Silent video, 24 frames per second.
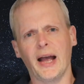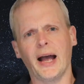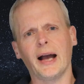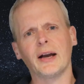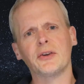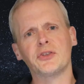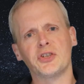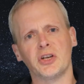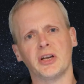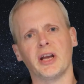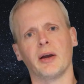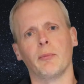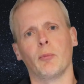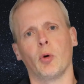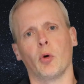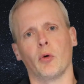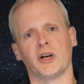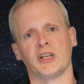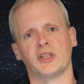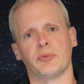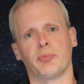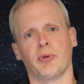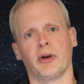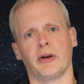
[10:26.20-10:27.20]
As you get more
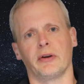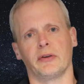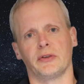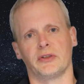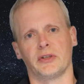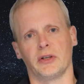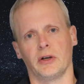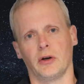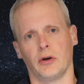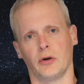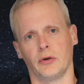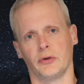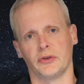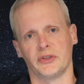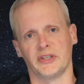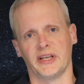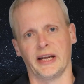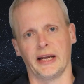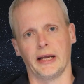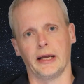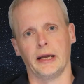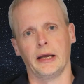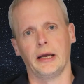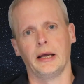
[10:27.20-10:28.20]
experience at
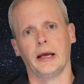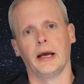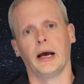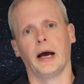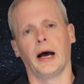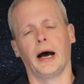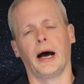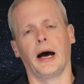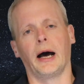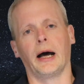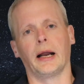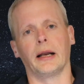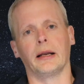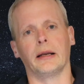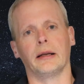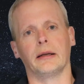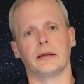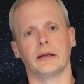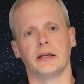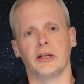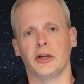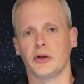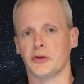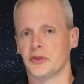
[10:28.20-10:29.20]
hunting
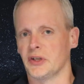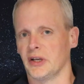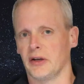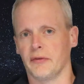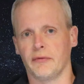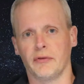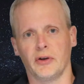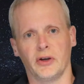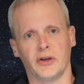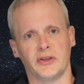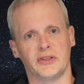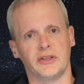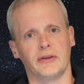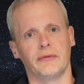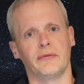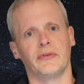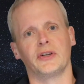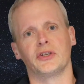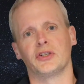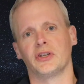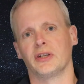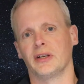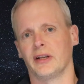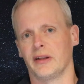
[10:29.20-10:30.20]
and using averted
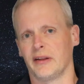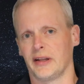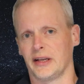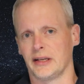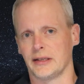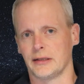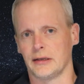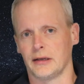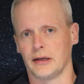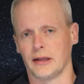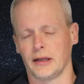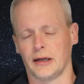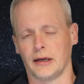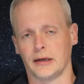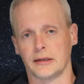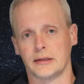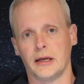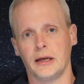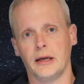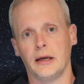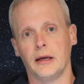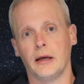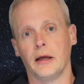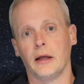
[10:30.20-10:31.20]
vision and things like that,
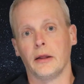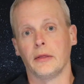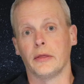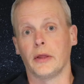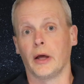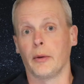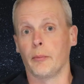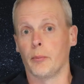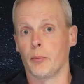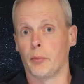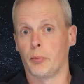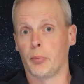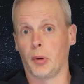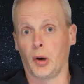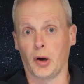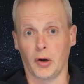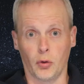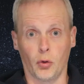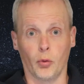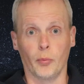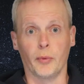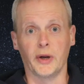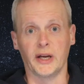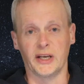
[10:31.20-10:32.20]
then by
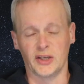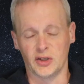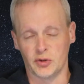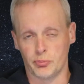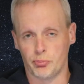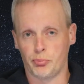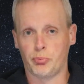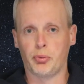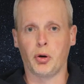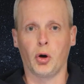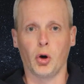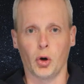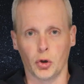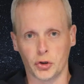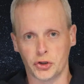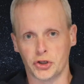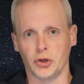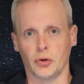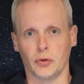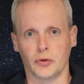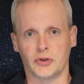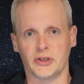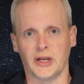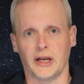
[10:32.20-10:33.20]
all means push
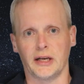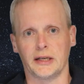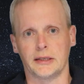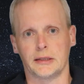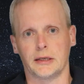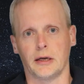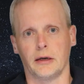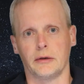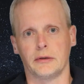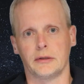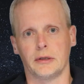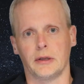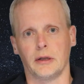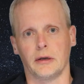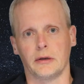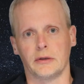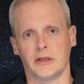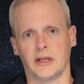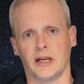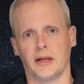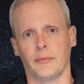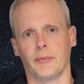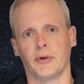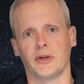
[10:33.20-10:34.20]
your telescope to
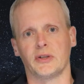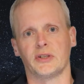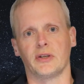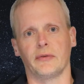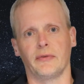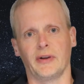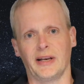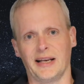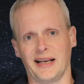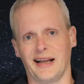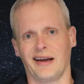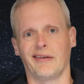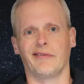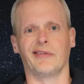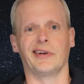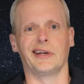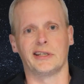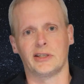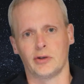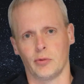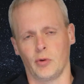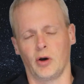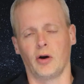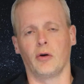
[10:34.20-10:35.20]
those limits of 11,
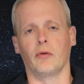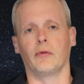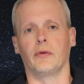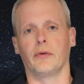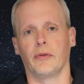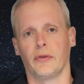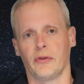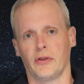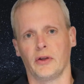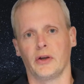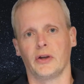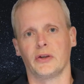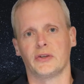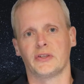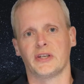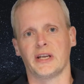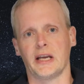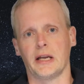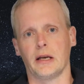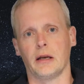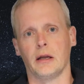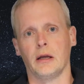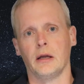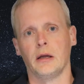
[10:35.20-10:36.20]
12 and
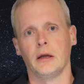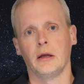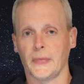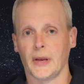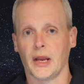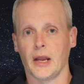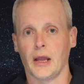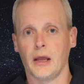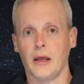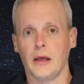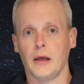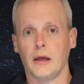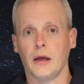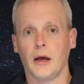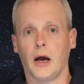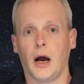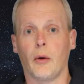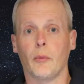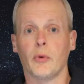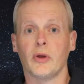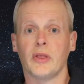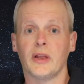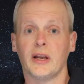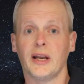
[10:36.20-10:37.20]
13.
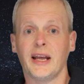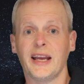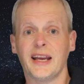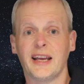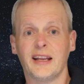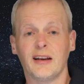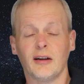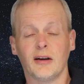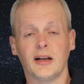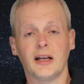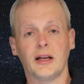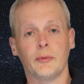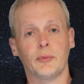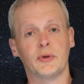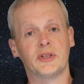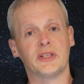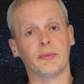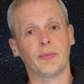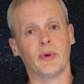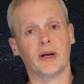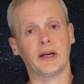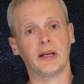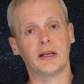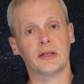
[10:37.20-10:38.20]
And with the naked eye
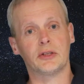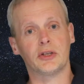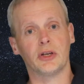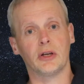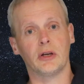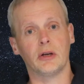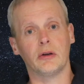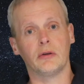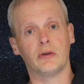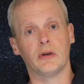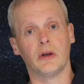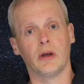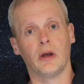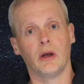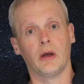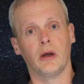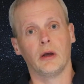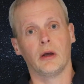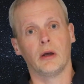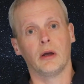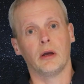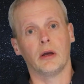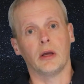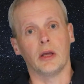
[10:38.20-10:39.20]
limiting magnitude,
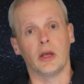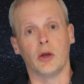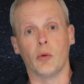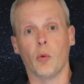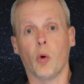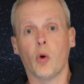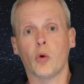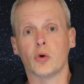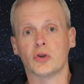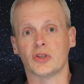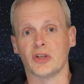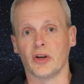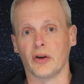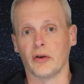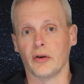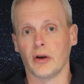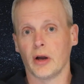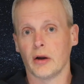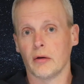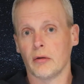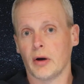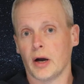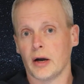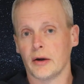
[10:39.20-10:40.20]
you also
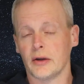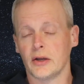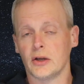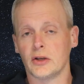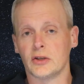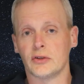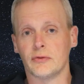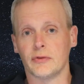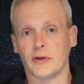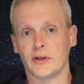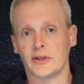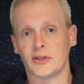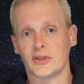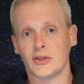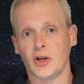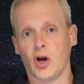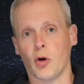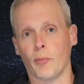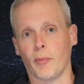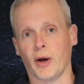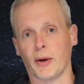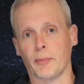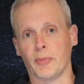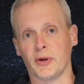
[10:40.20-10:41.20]
know how useful a
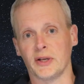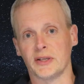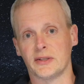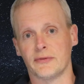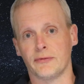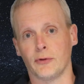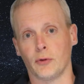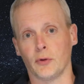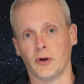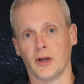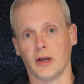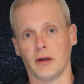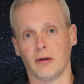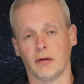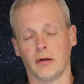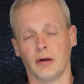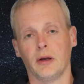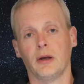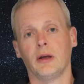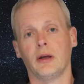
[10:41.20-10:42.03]
star map is for you.